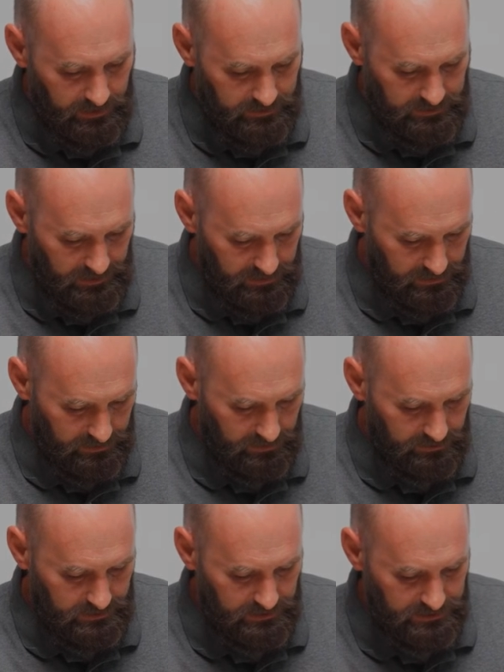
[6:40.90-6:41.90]
Take
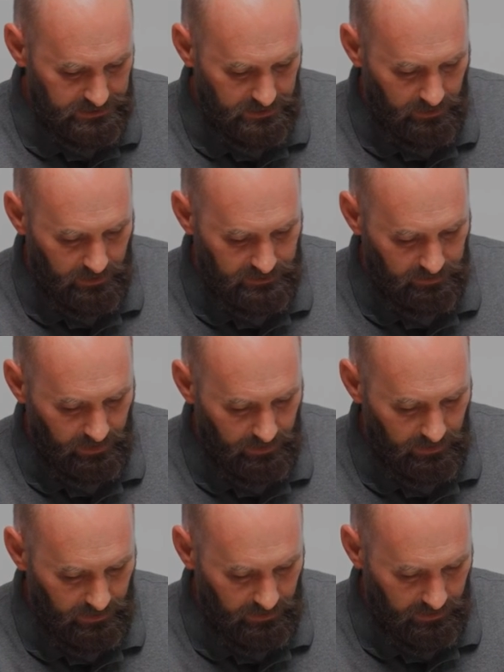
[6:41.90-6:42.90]
your discharge
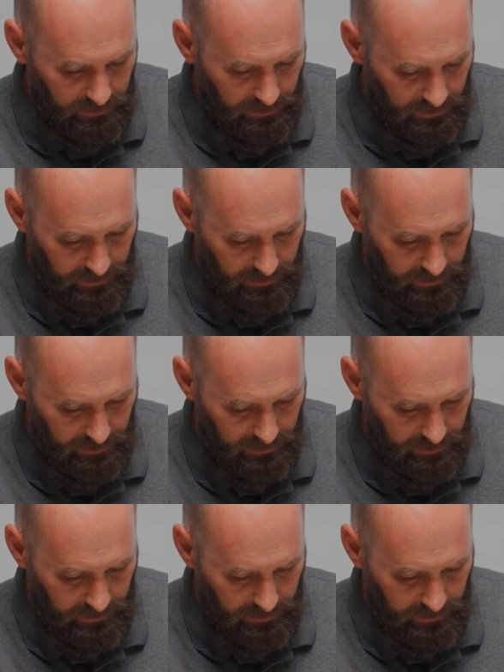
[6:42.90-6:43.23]
plug